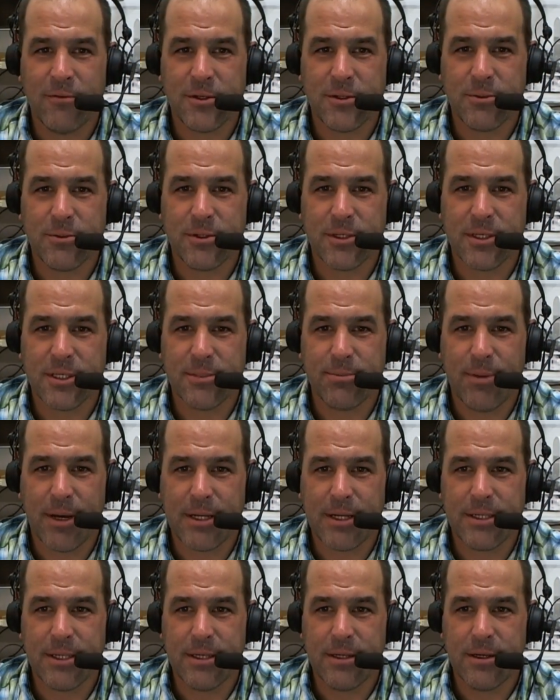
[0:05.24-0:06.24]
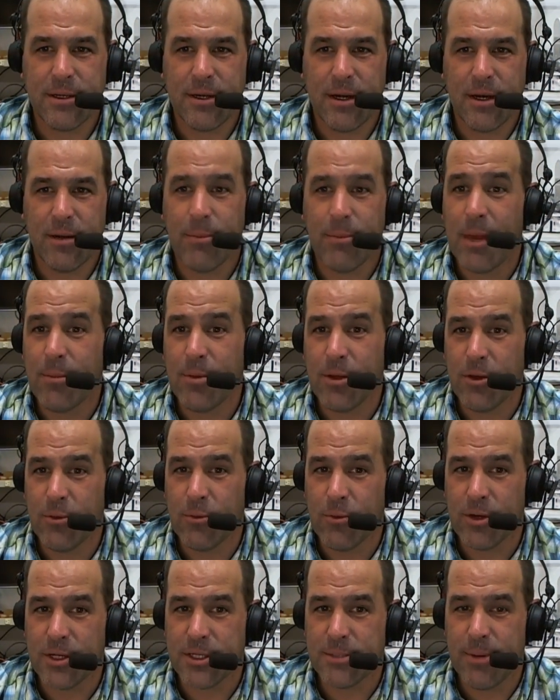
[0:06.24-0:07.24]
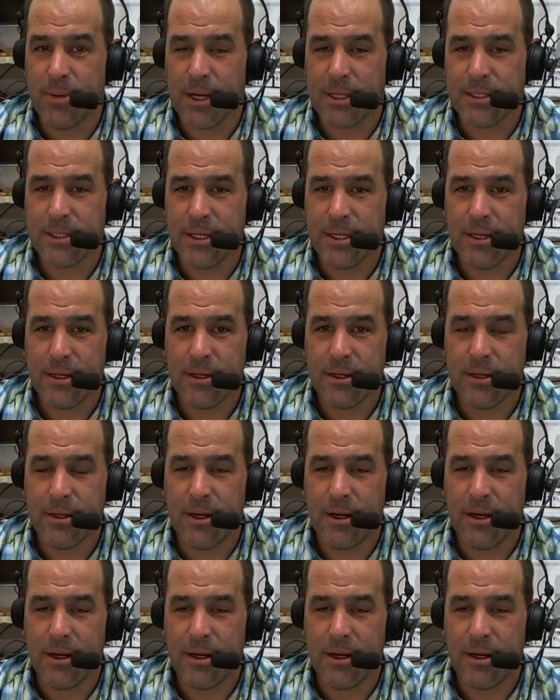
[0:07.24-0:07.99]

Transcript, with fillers: of us was expecting. Uh, maybe you were expecting.